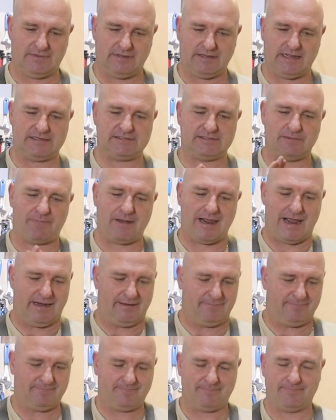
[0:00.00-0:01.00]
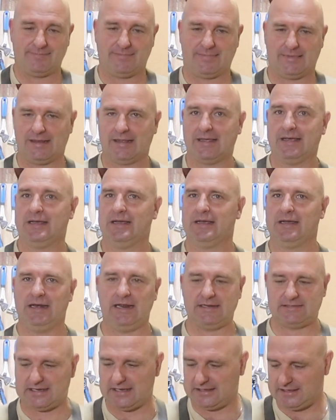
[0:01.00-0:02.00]
That's the plan.
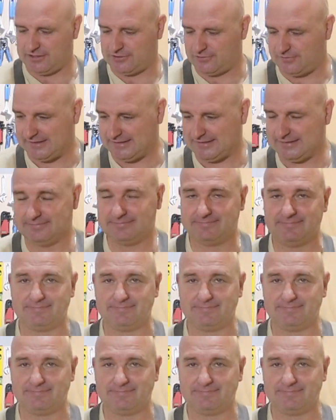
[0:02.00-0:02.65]
Let's get into it.